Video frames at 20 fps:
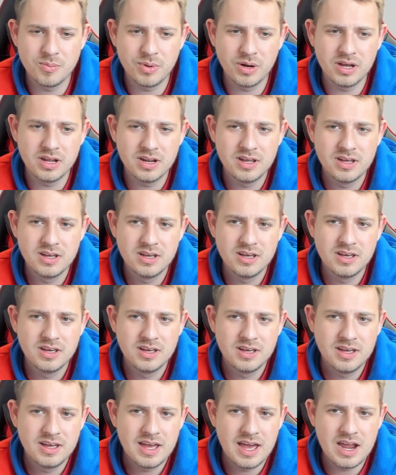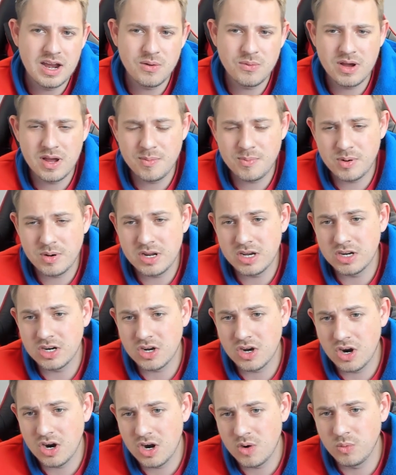But anyway, pretty good
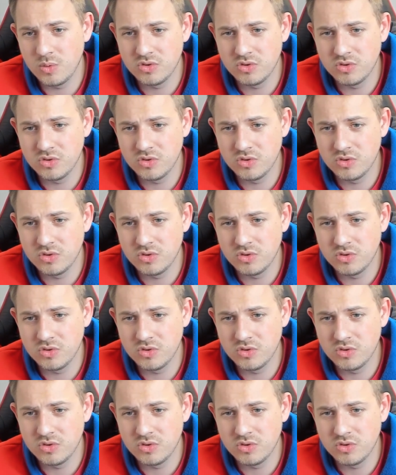card.